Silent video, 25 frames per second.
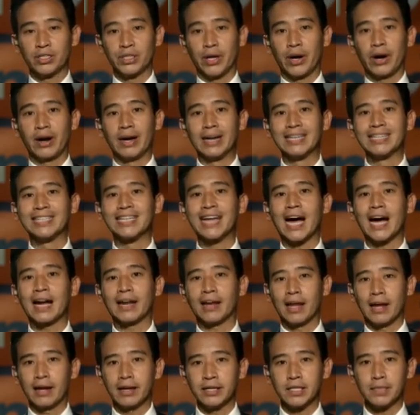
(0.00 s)
here in
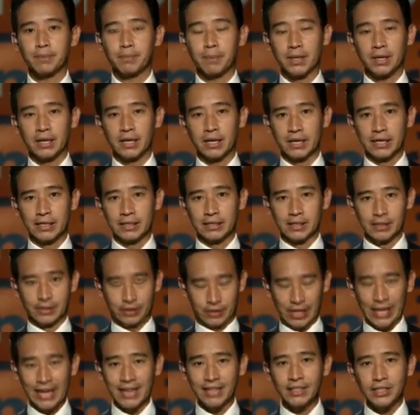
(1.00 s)
Thailand, but
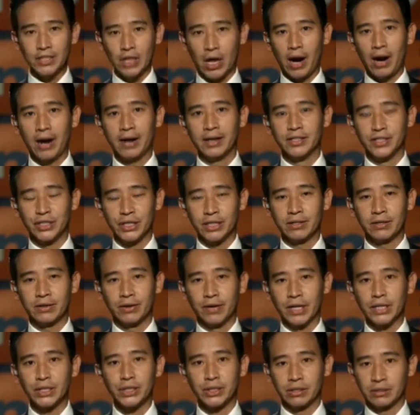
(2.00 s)
the entire
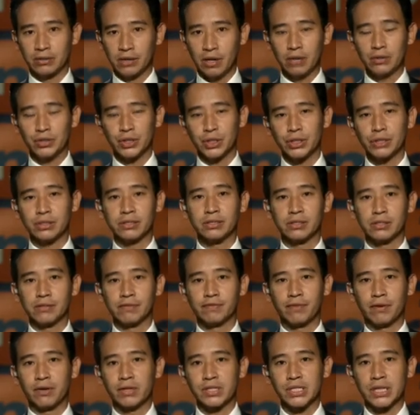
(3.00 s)
generation, not just the
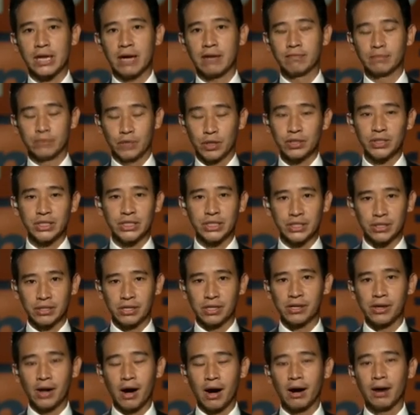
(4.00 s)
first time, not just the
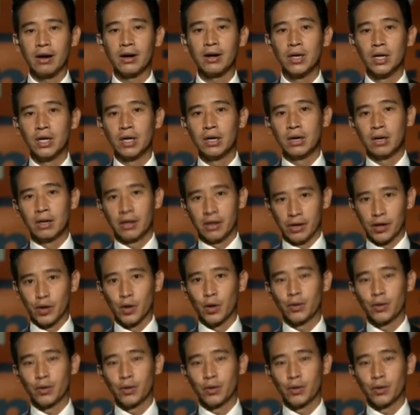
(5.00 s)
young, you know,